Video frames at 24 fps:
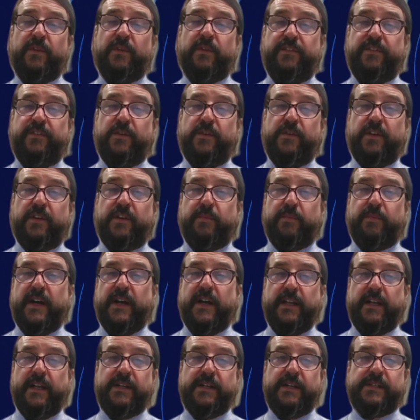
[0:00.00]
Review their
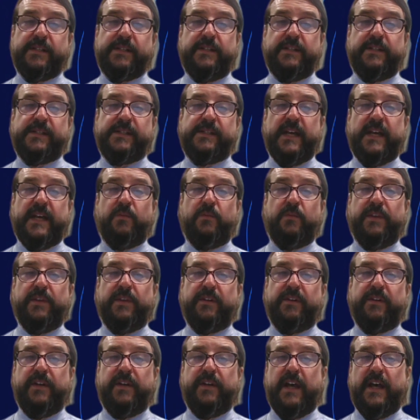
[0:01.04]
products and decide
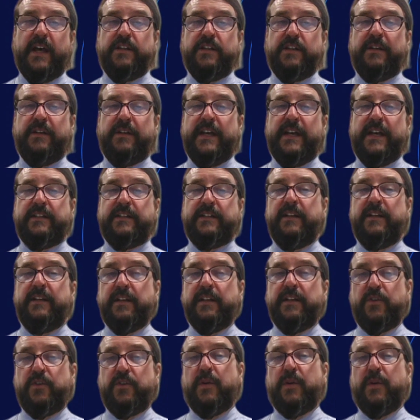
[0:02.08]
whether or not you'd like to
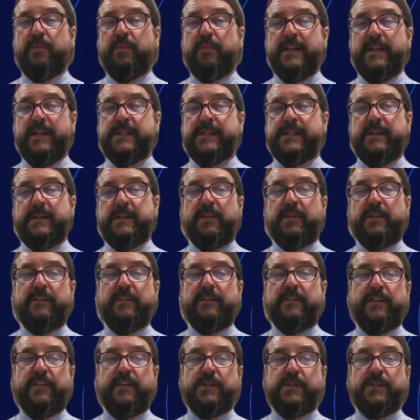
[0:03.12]
incorporate similar
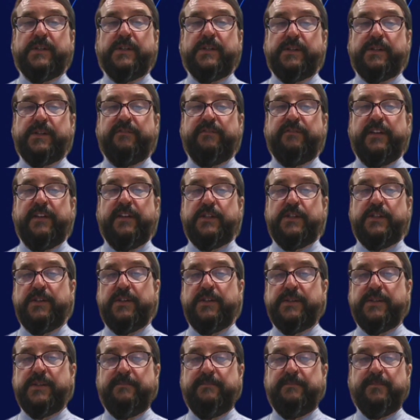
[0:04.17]
functions or
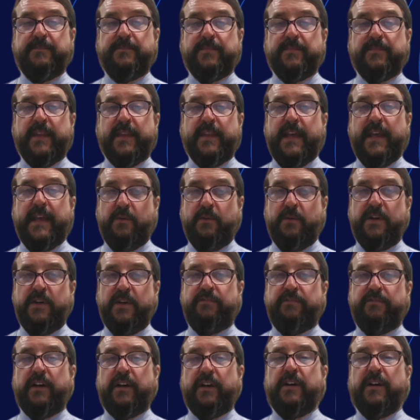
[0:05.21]
features.
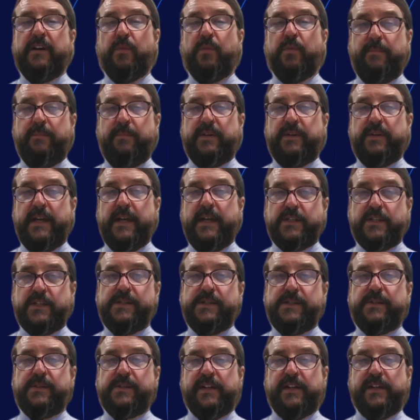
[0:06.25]
However,
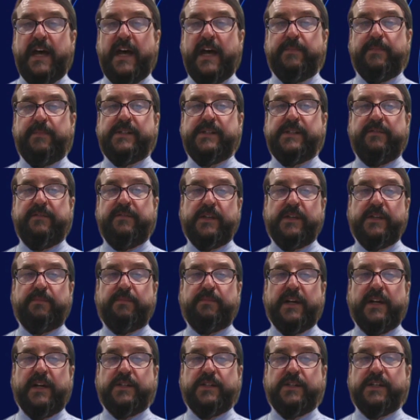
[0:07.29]
reproductions or copies of those
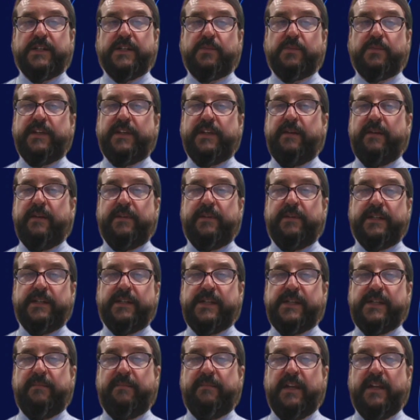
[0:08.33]
projects will not be
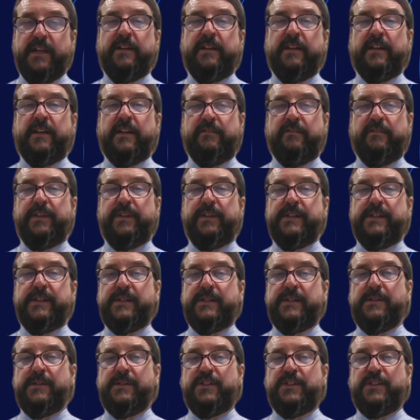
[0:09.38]
accepted for this
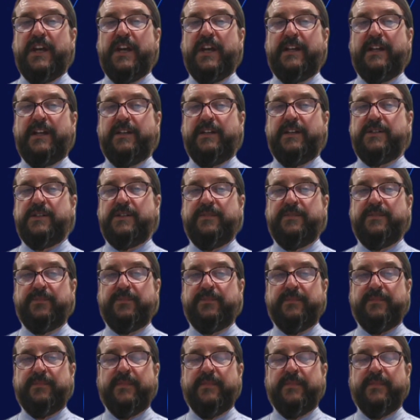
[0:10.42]
year's challenge.